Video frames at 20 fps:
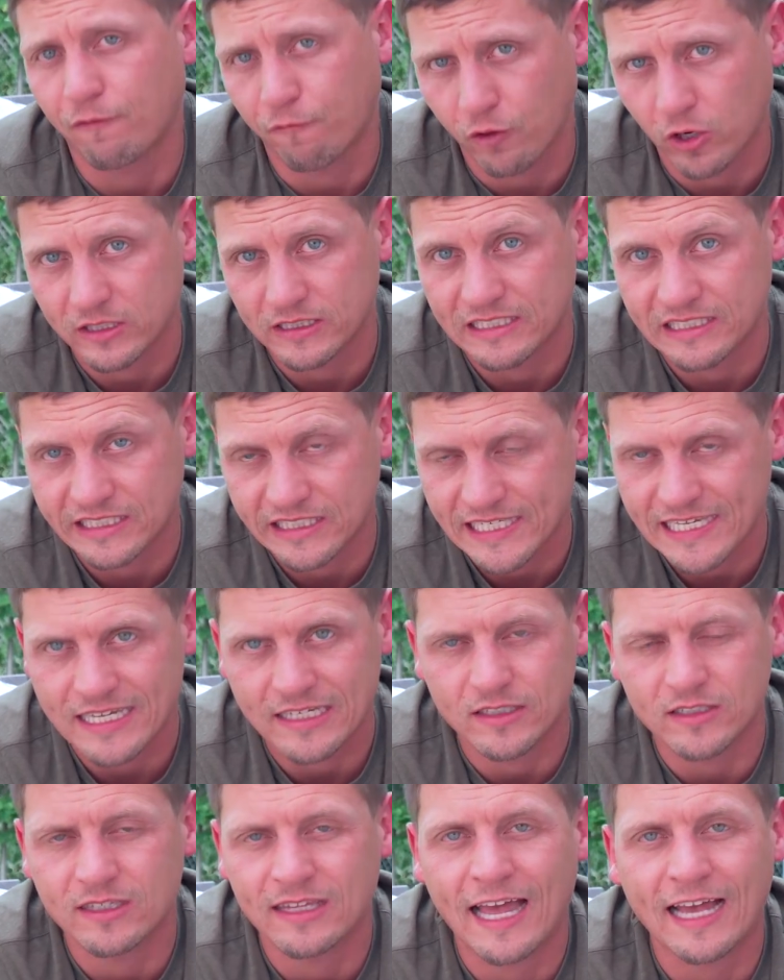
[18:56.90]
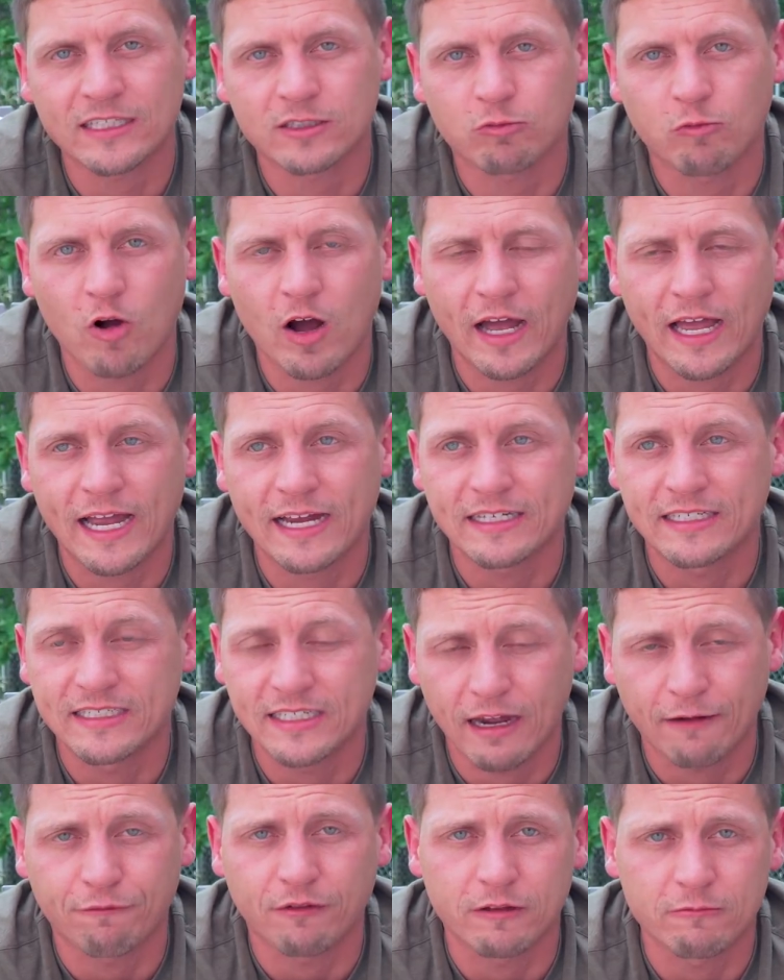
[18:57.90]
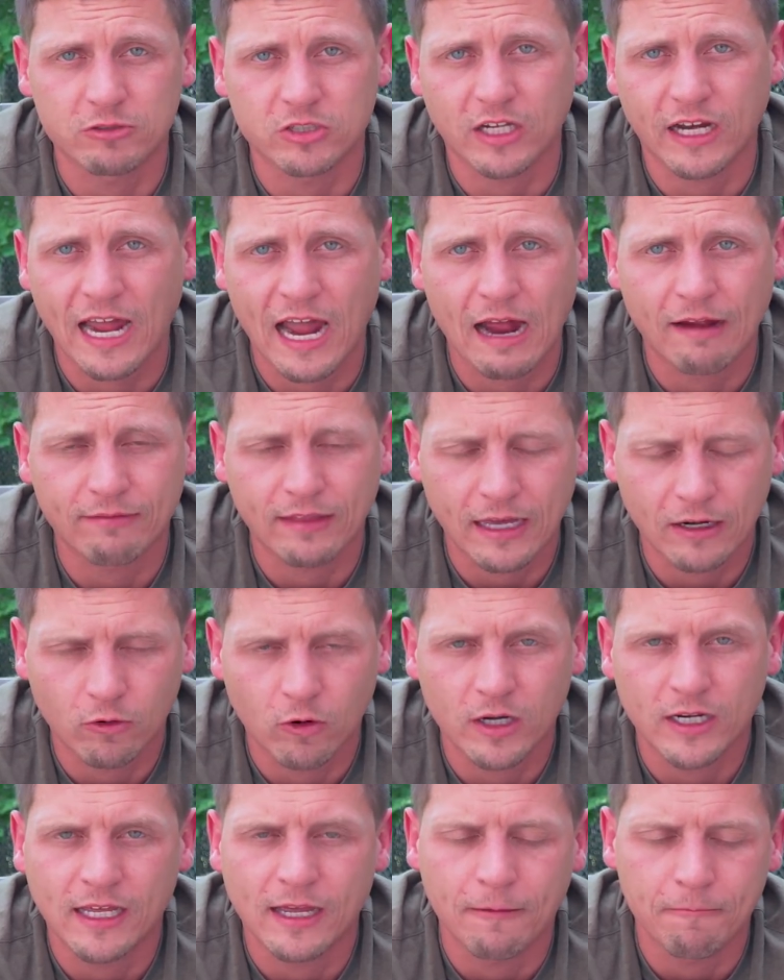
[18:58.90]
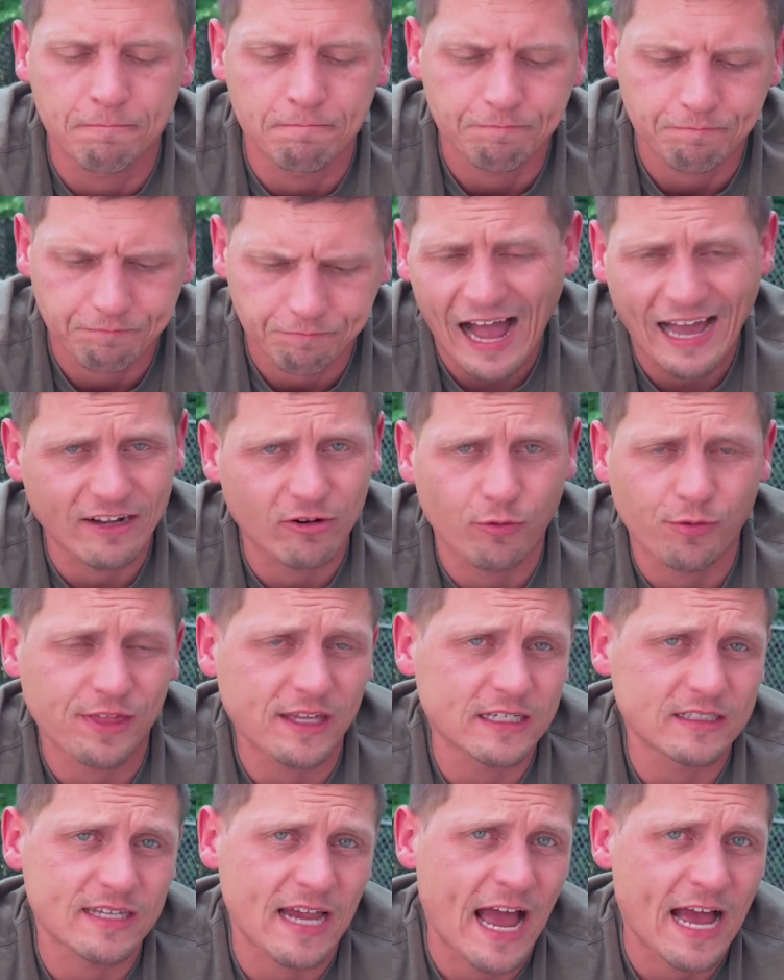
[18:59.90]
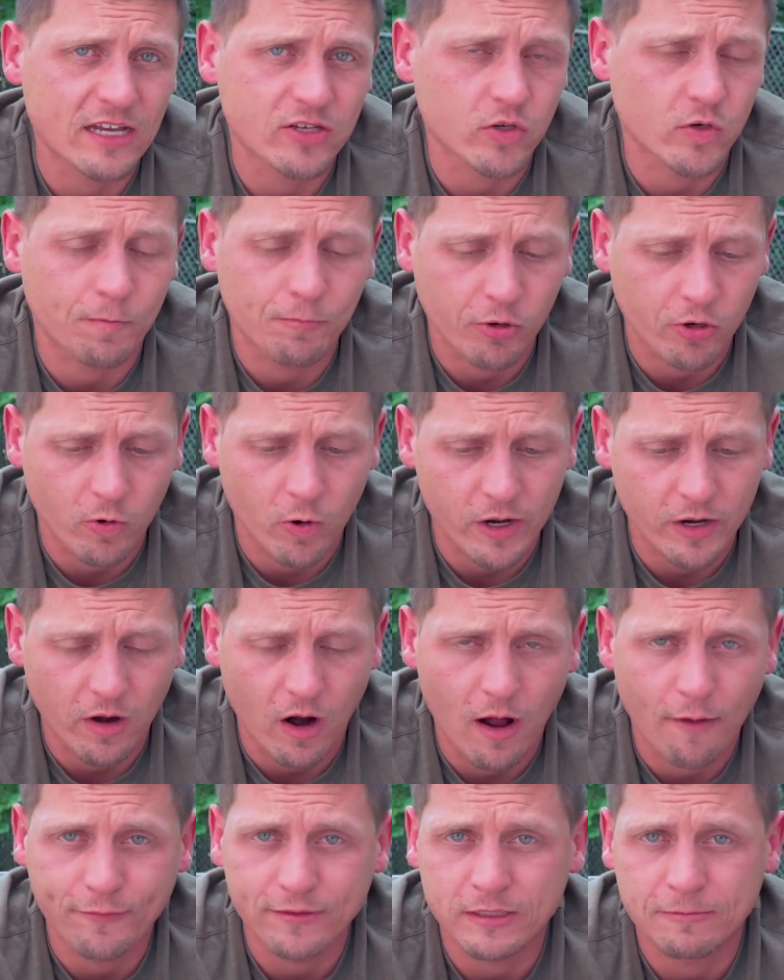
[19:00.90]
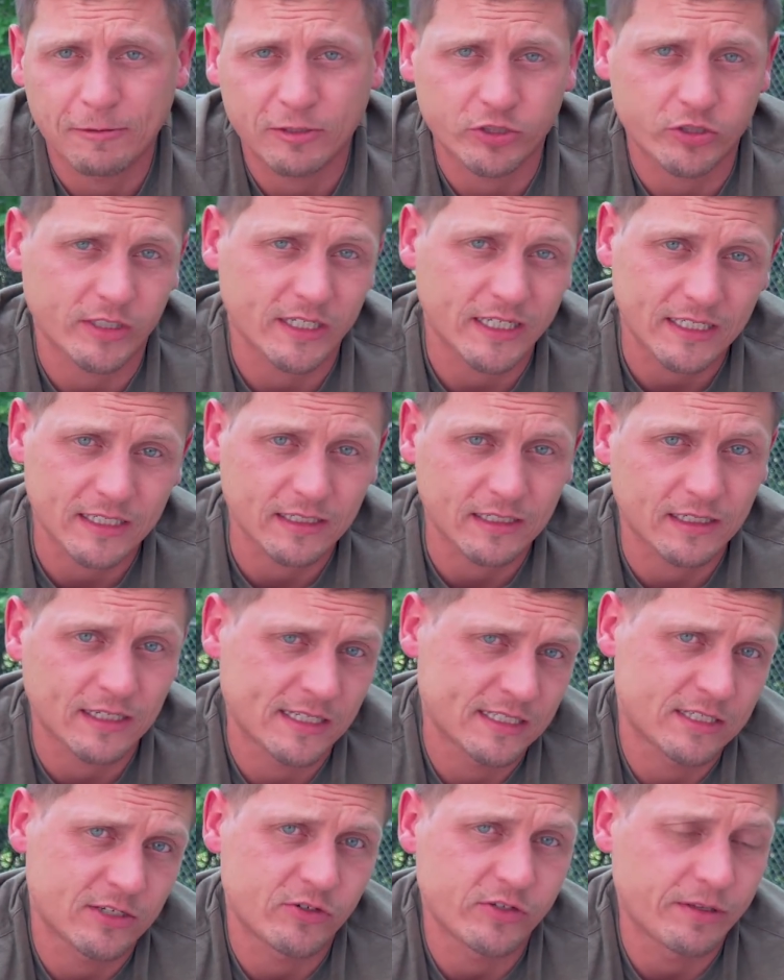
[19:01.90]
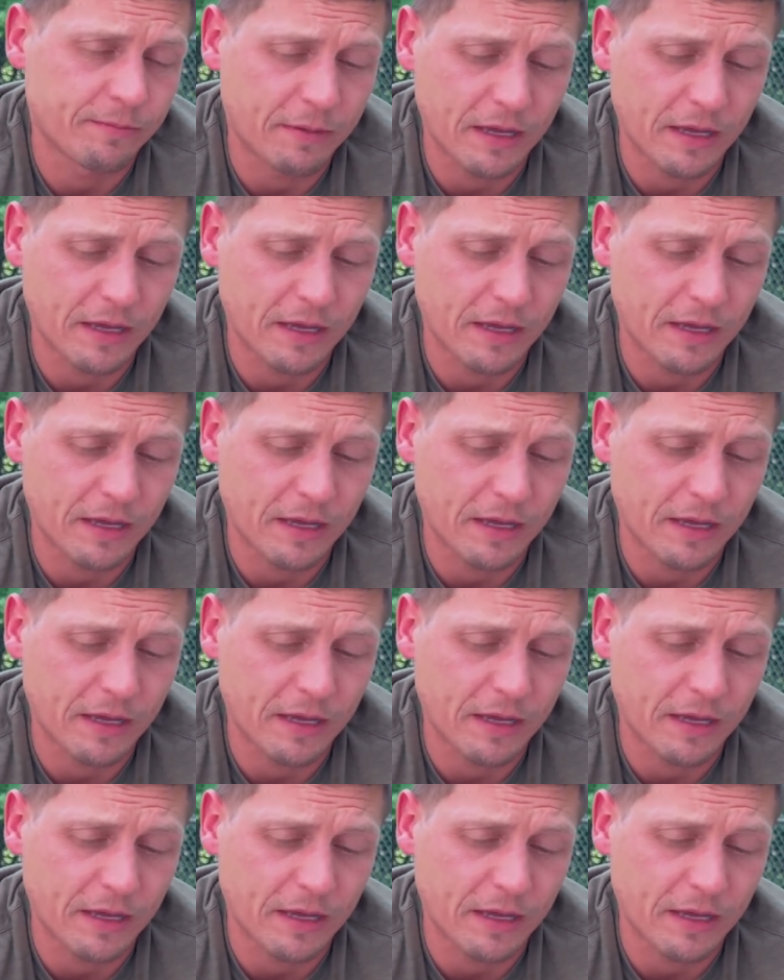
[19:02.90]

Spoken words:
front seat. That's why I definitely was going to have that on him. I don't think it's a hassle to put on and off, especially considering the